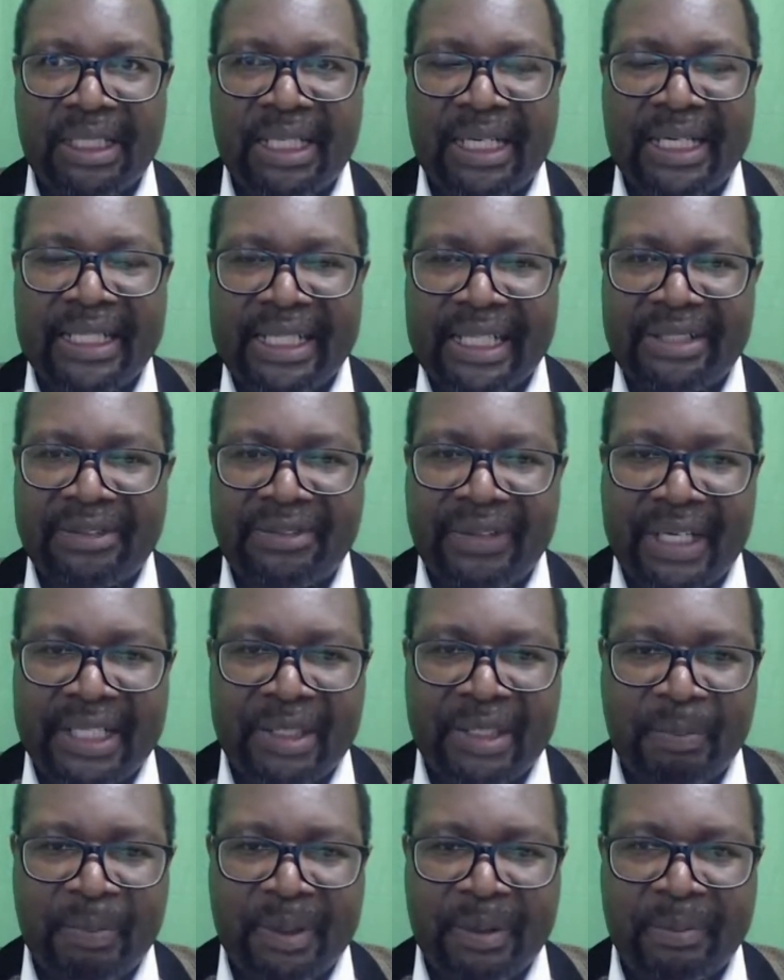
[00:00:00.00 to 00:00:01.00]
I
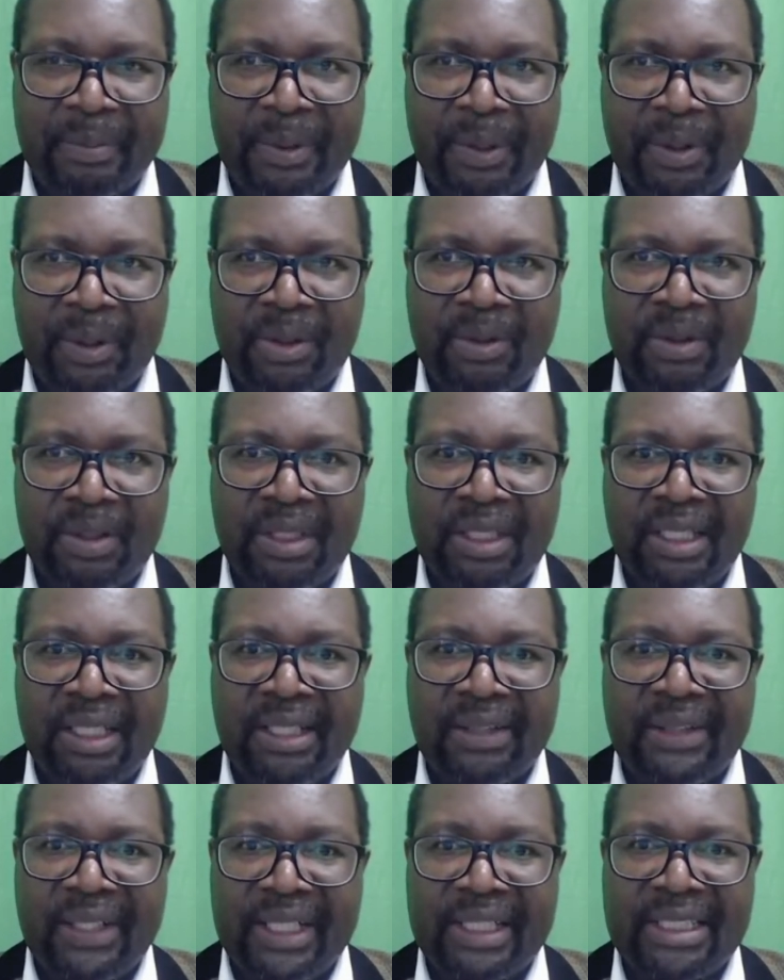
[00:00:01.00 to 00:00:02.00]
advise people
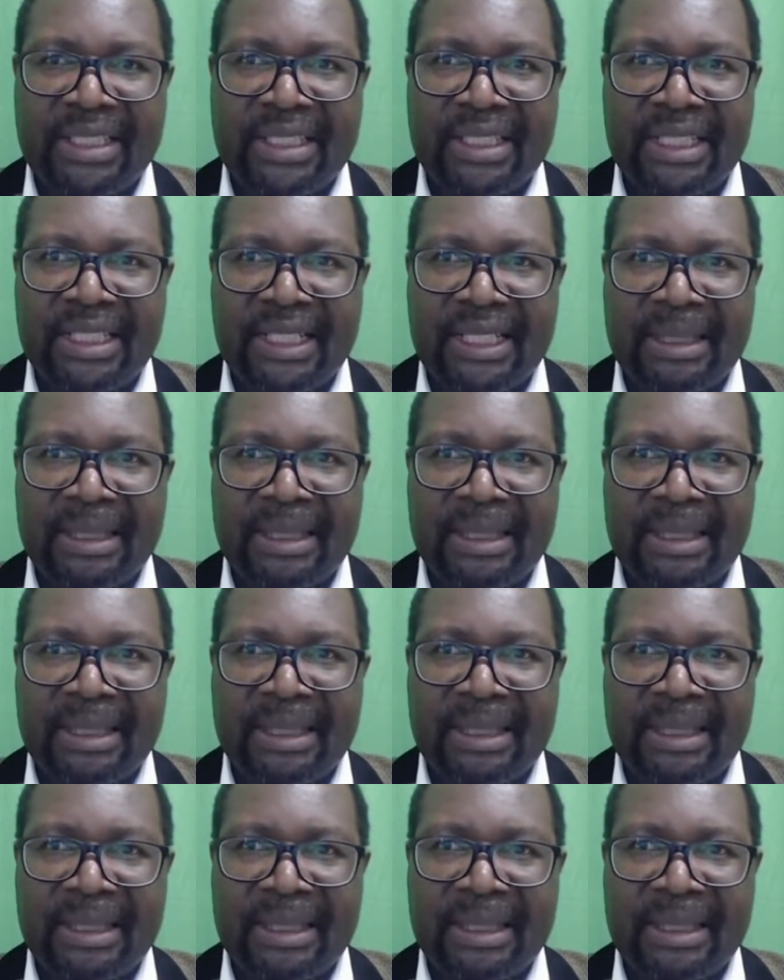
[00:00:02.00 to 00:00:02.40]
that